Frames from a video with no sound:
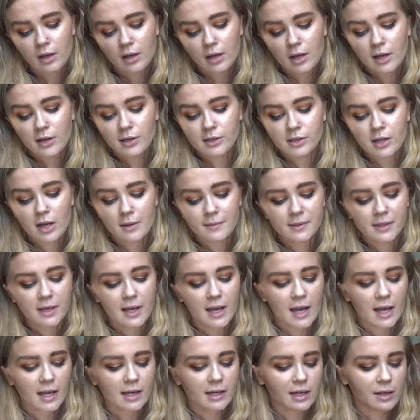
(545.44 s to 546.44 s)
just comes in
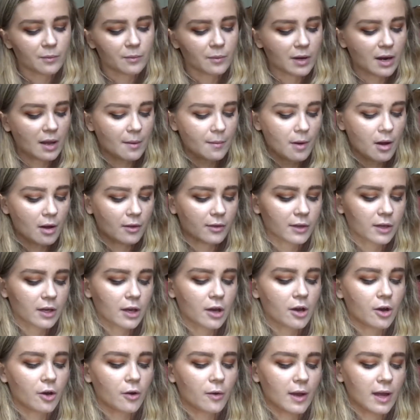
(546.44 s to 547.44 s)
handy when I'm on the
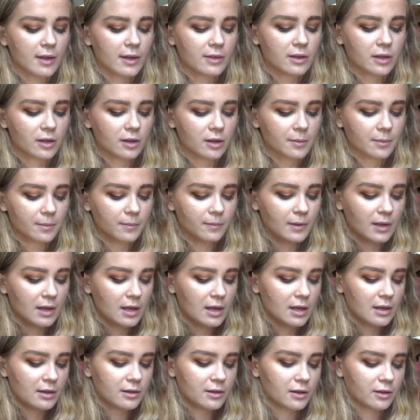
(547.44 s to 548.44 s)
go, and the
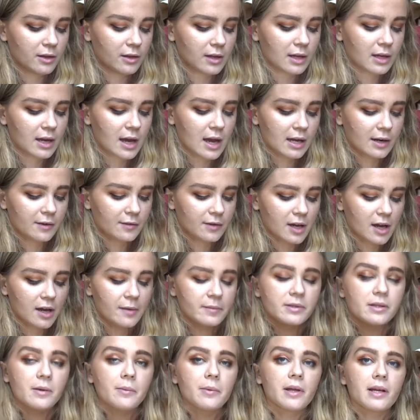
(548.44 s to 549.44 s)
only kind of
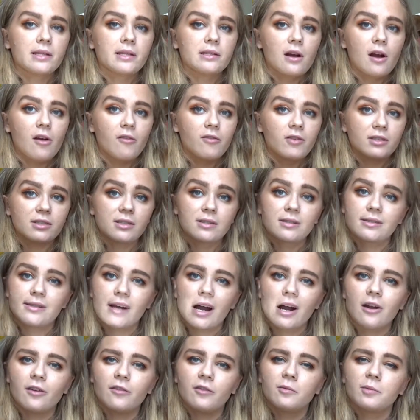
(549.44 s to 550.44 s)
cups the place offers is
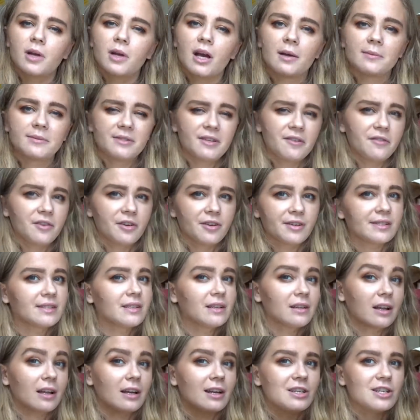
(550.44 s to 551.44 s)
styrofoam cups. I've noticed a
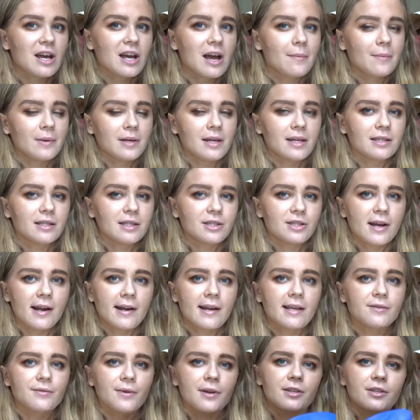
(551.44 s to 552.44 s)
lot of Japanese and
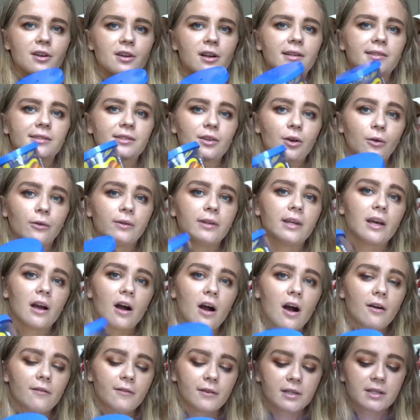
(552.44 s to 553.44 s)
Chinese restaurants only
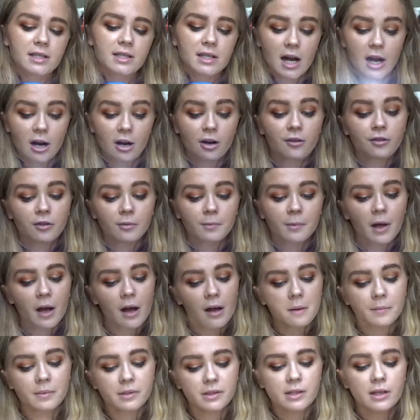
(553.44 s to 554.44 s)
offer styrofoam
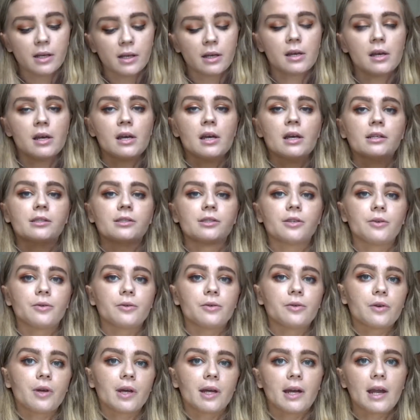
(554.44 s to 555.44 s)
cups. So
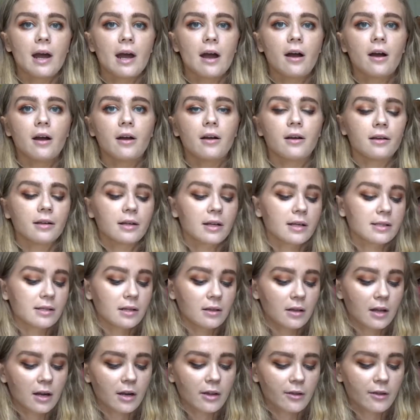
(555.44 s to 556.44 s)
you can, because a
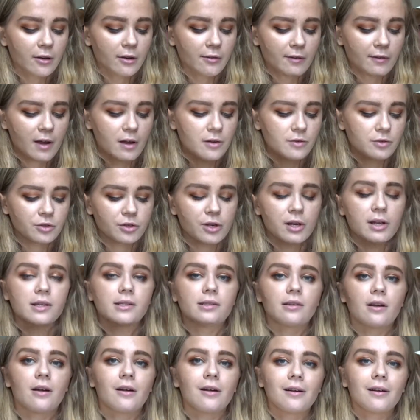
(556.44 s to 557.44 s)
lot of their fountain drinks
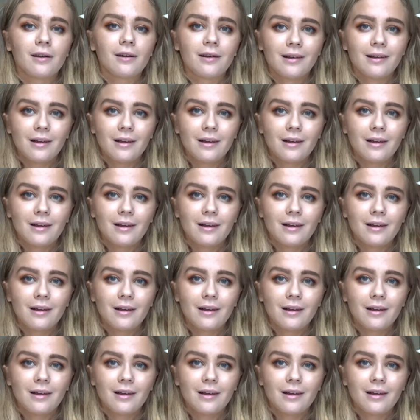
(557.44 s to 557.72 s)
are